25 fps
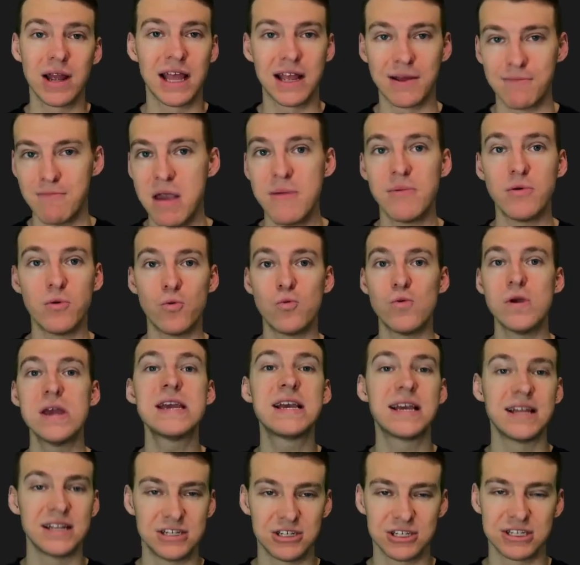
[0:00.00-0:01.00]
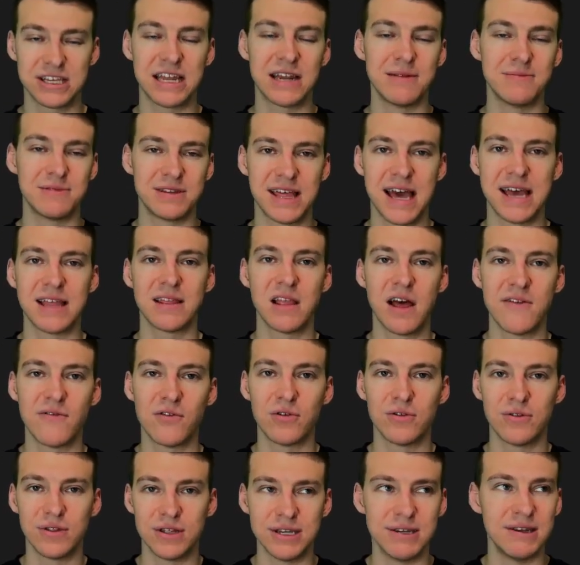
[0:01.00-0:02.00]
Like maybe we can just get him to that
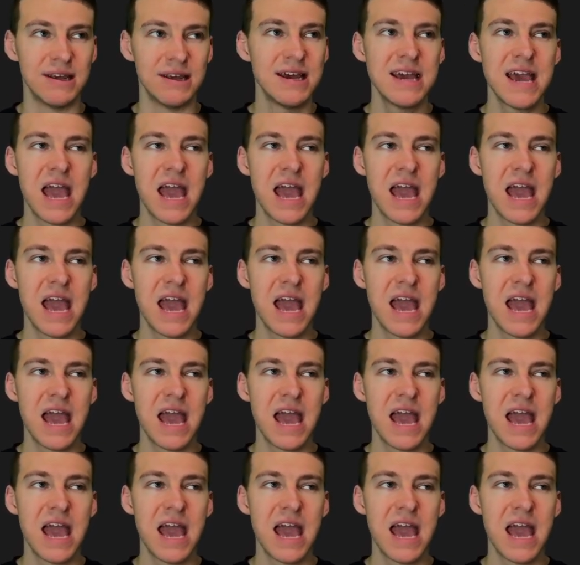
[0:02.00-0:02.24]
level and